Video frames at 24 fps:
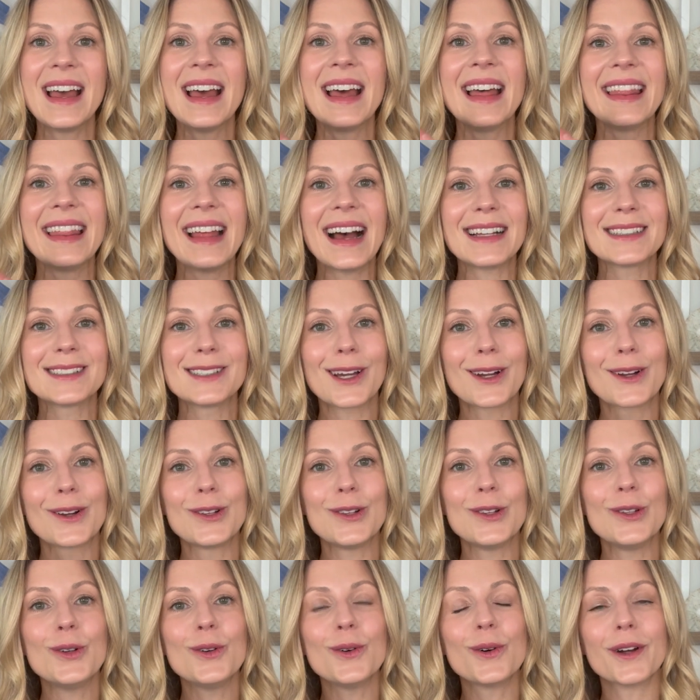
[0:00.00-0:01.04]
That's a
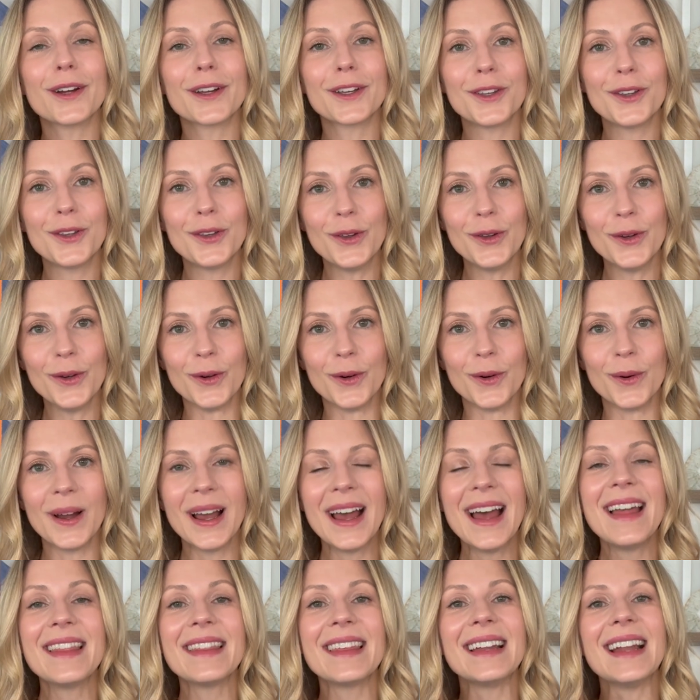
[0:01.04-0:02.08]
clue or a cue
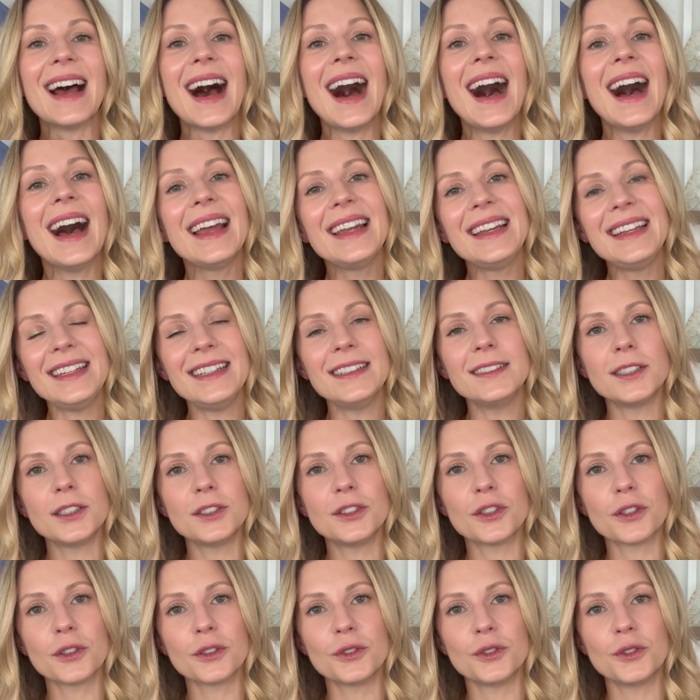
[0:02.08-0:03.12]
that I need to
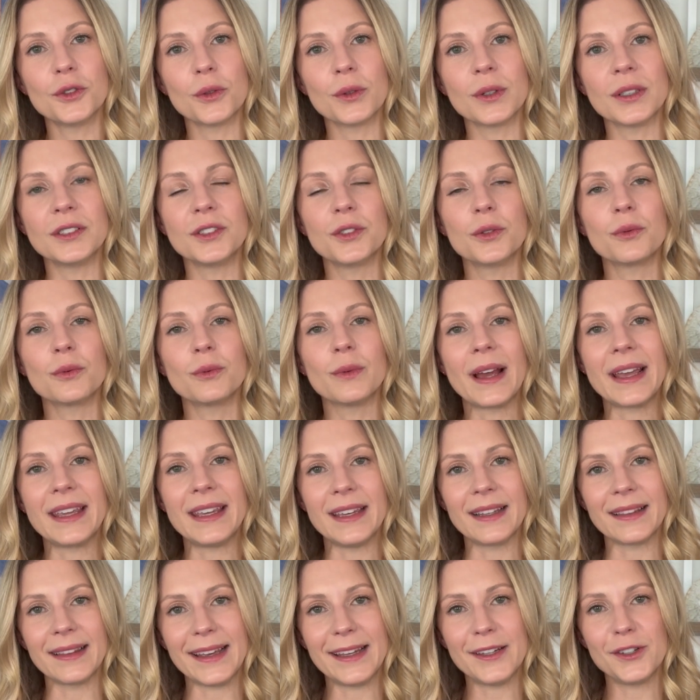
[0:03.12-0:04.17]
turn towards
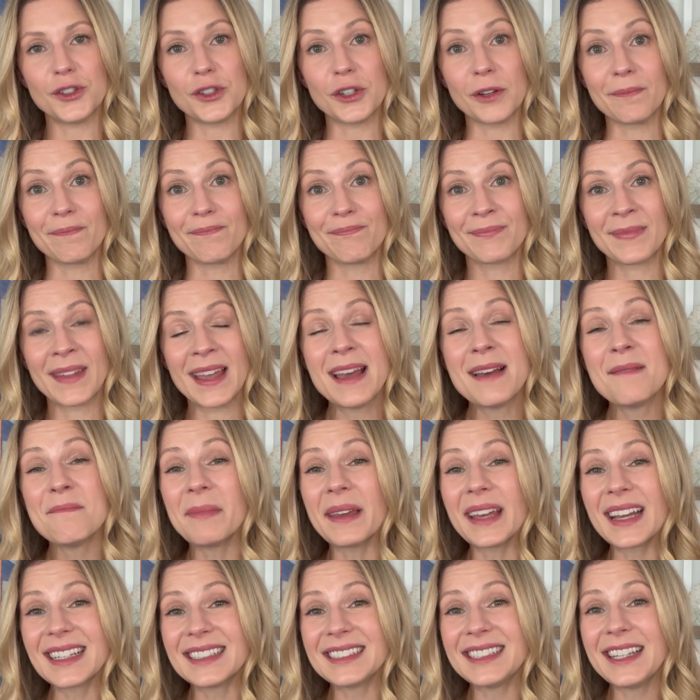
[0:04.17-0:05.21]
regulation.
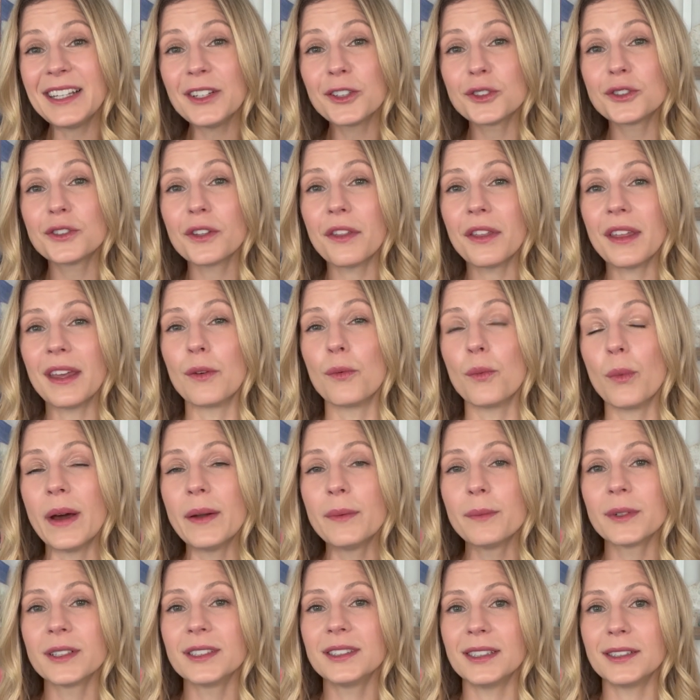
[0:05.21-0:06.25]
Because here's the thing, when
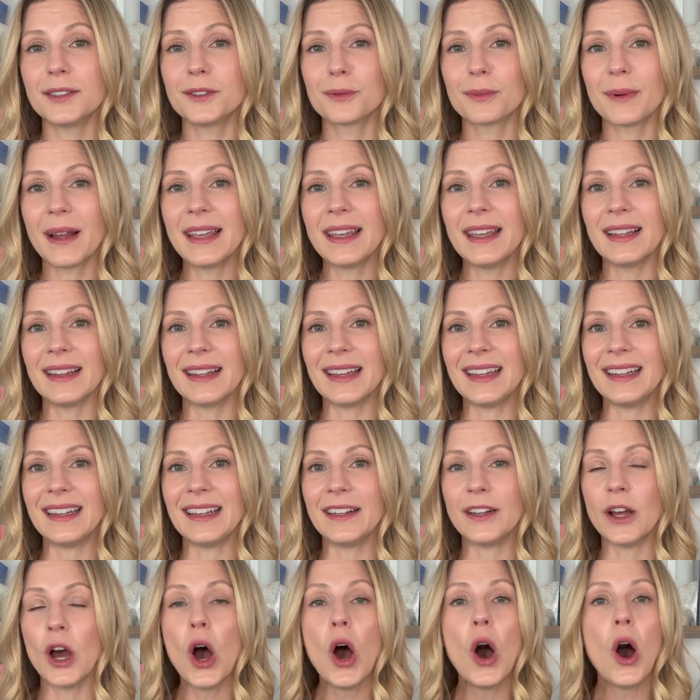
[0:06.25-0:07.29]
we're dysregulated,
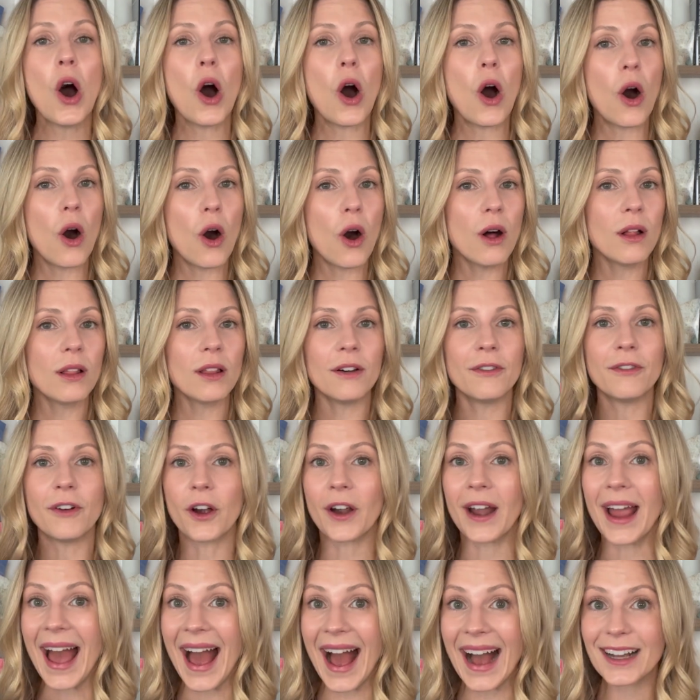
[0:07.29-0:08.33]
all of
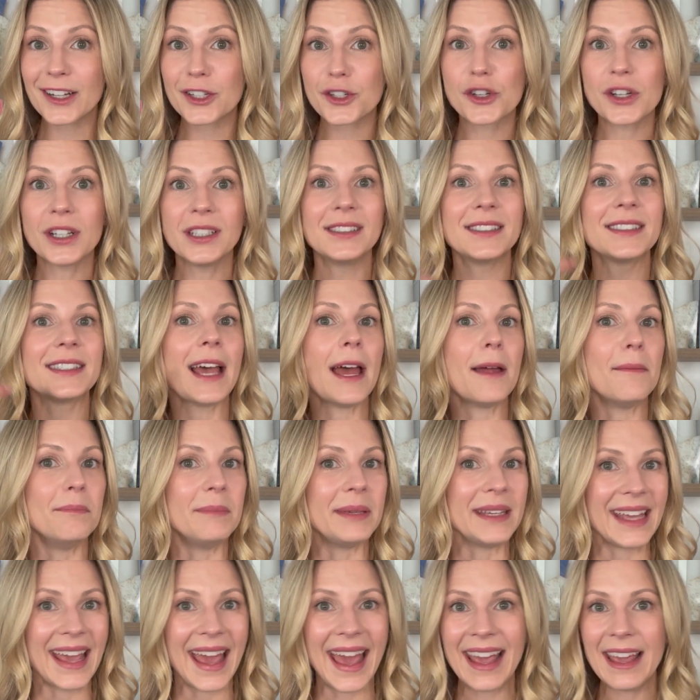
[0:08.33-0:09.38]
our actions and
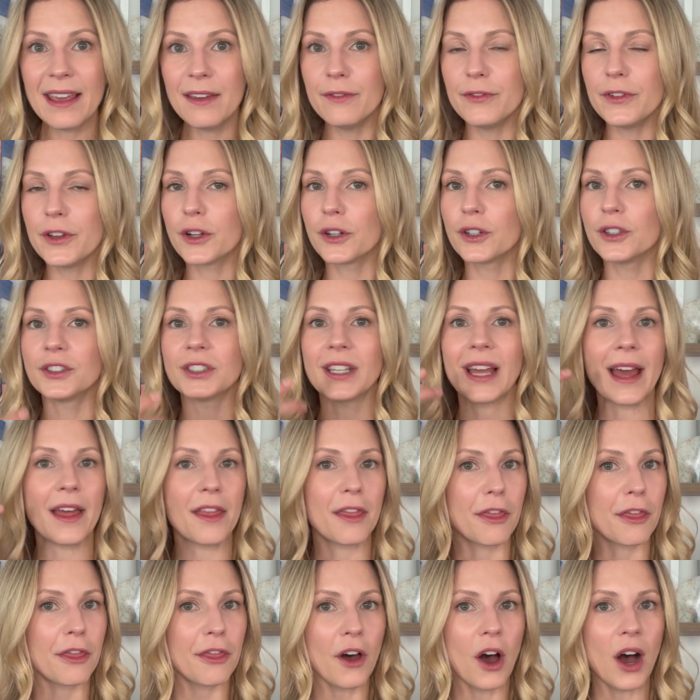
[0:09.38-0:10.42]
behaviors and
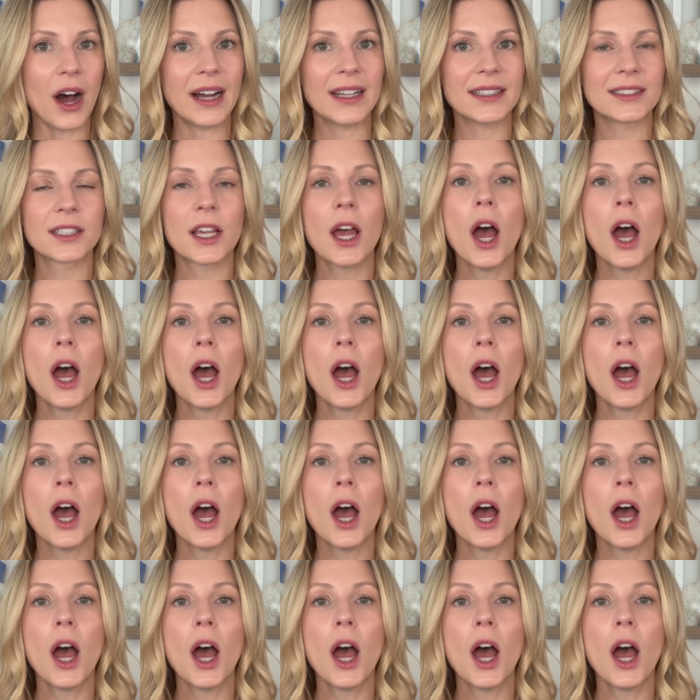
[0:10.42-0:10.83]
thoughts